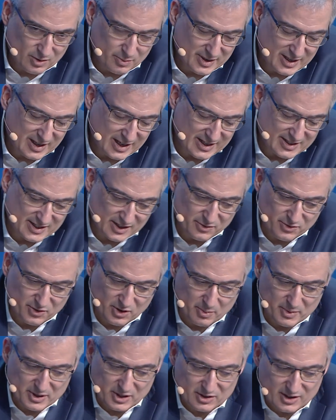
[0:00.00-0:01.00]
bit less than 4
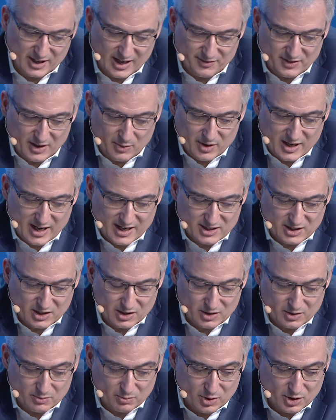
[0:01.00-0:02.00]
minutes left. I will ask
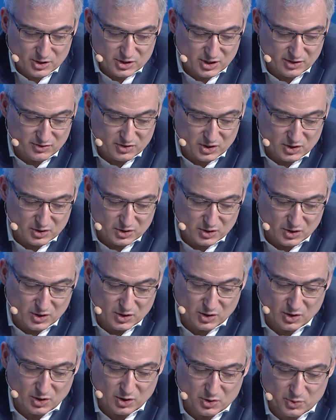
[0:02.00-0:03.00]
both of you to
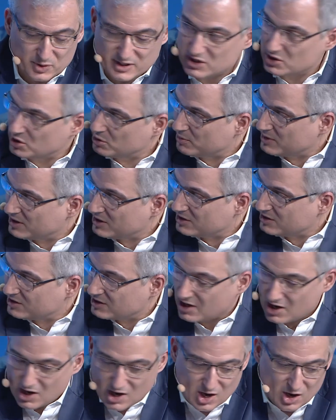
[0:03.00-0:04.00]
conclude with 2 minutes
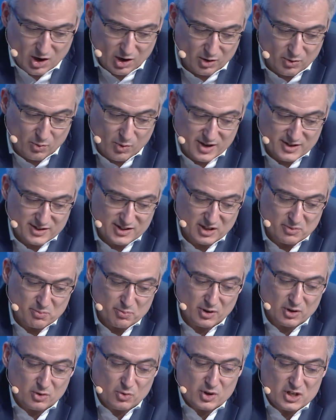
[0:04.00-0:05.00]
on one
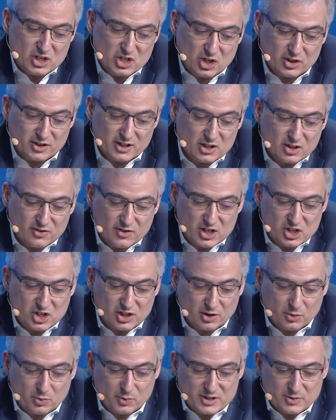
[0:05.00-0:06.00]
simple question. Innovation
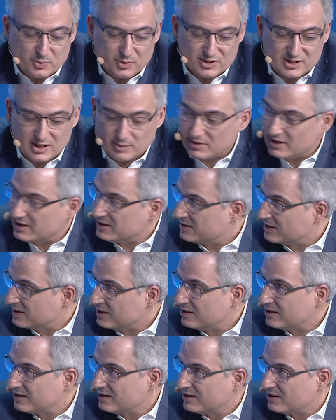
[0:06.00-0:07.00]
and responsibility,
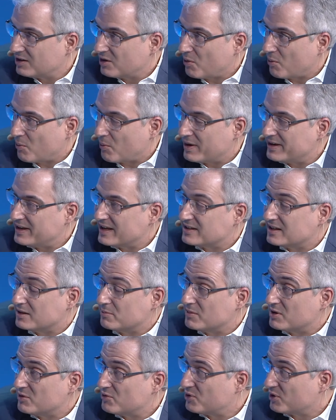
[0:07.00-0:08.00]
what does it
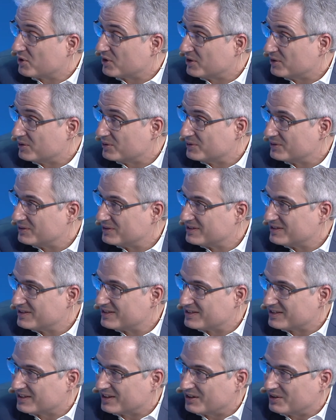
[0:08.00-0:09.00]
mean for you?
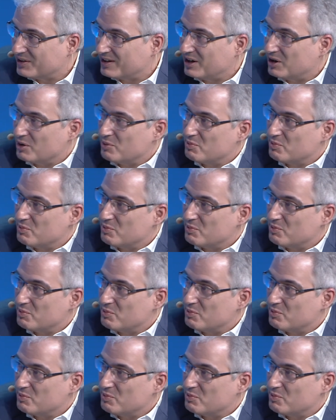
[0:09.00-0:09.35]
So